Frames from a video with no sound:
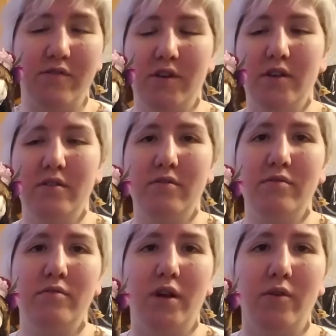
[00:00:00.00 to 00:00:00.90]
of it
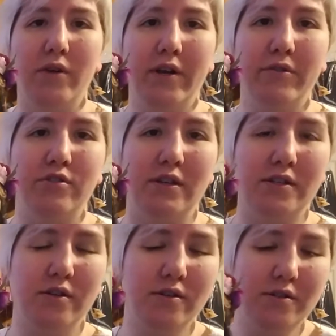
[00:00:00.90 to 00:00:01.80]
when I would dress
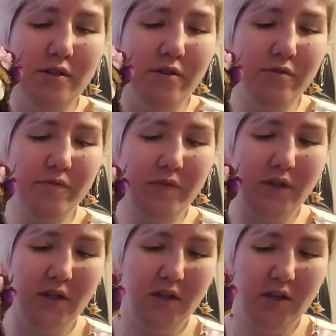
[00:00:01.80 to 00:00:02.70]
her. So
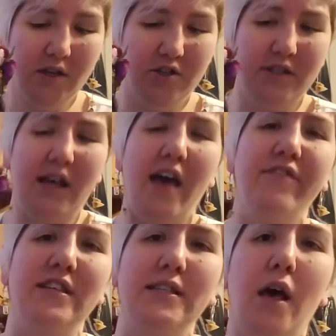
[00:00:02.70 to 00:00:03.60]
she's
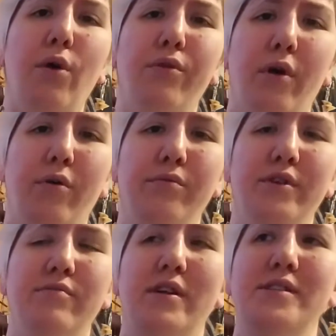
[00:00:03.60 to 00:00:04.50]
heavy as hell though.
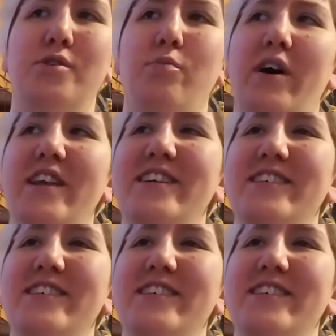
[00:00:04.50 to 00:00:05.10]
The resin sole body